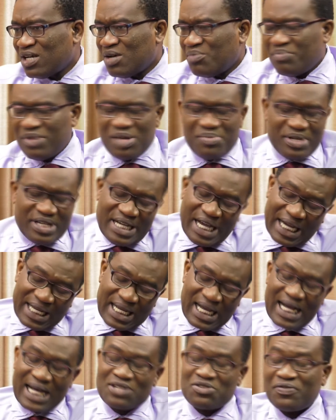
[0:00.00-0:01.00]
Maybe Ghana
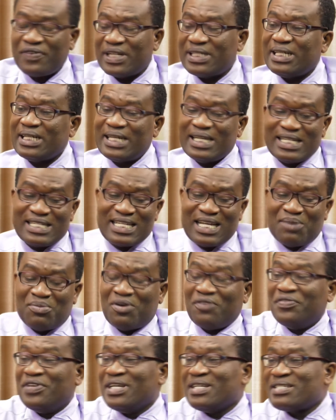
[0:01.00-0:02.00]
has overtaken some
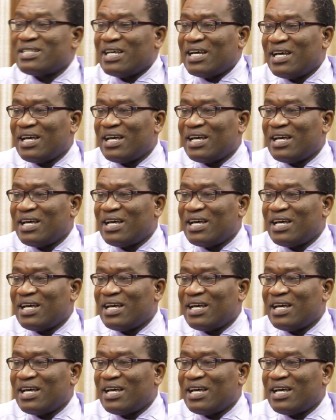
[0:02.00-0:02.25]
of these